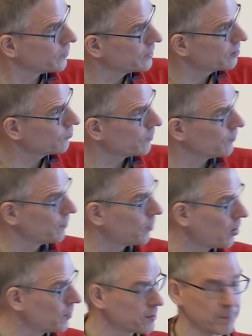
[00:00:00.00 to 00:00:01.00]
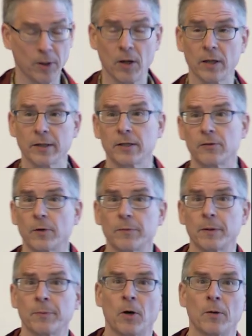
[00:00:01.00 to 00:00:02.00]
And this is what we promised Paul, this is
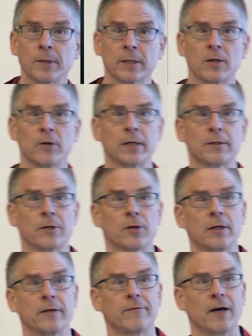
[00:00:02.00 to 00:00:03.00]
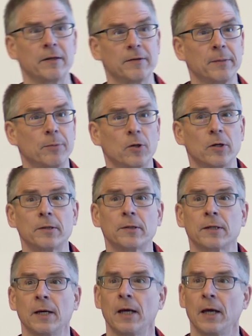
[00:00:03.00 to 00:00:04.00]
what we promised our external advisory boards.